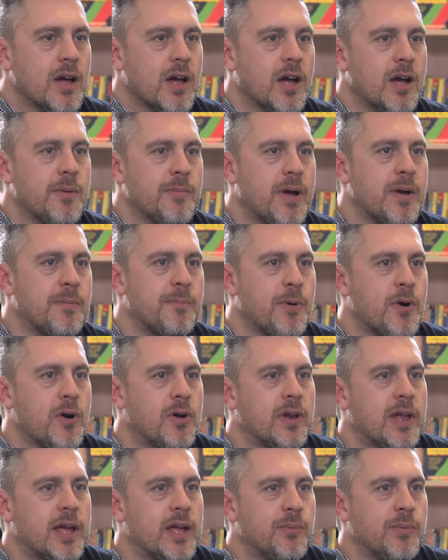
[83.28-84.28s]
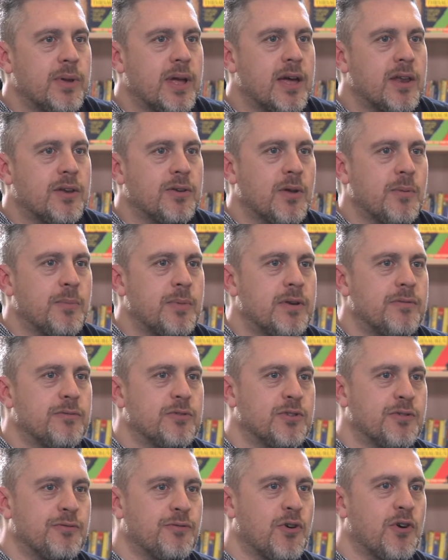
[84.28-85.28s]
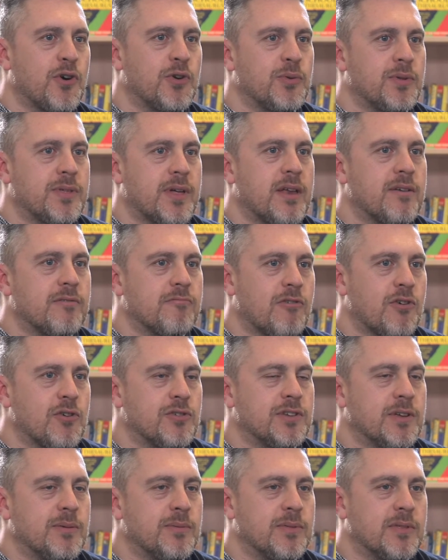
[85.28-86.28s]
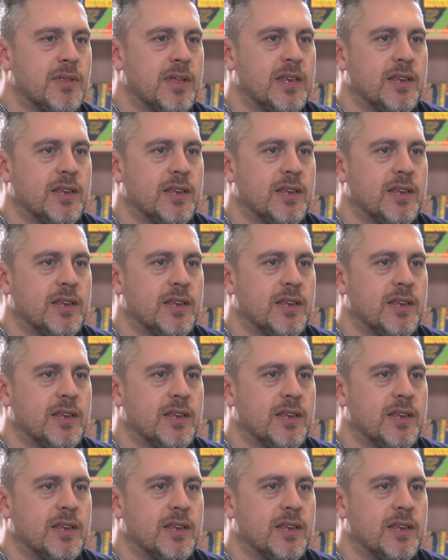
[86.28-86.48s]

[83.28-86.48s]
At Park Lane we had a bit of a divide with handwriting.